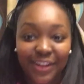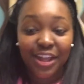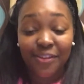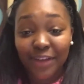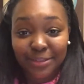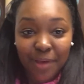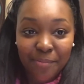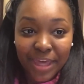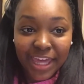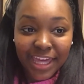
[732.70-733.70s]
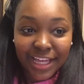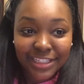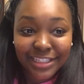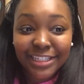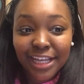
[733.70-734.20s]
Another fact about me
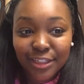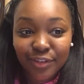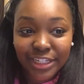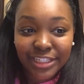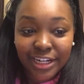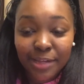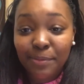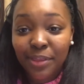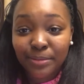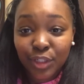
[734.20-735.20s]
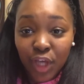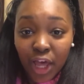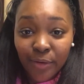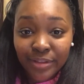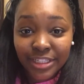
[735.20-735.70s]
is, this sounds really silly, but there was a
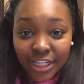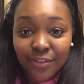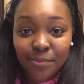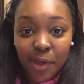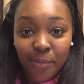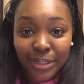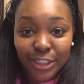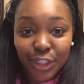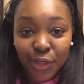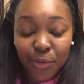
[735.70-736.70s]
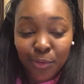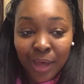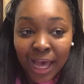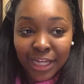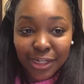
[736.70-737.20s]
girl in the sixth form that I went to who
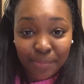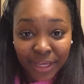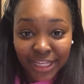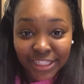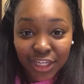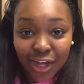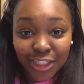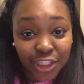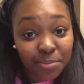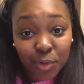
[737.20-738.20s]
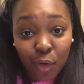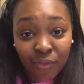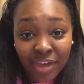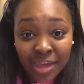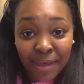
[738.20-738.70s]
had a piercing gun. She bought it
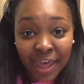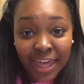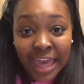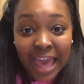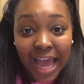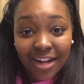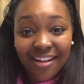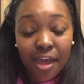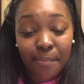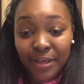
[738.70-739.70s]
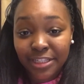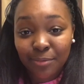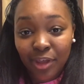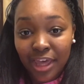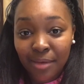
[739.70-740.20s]
off eBay and I let her pierce
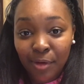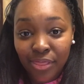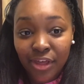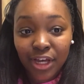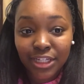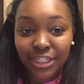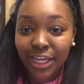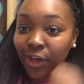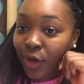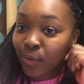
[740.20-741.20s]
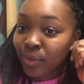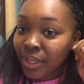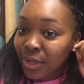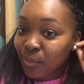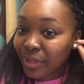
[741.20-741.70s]
my ear, my third ear hole,
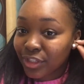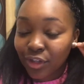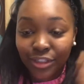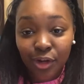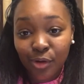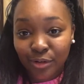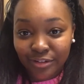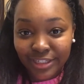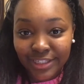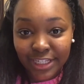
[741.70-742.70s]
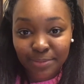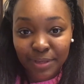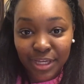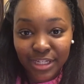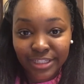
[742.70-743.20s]
which no longer exists
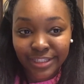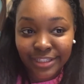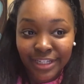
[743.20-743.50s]
because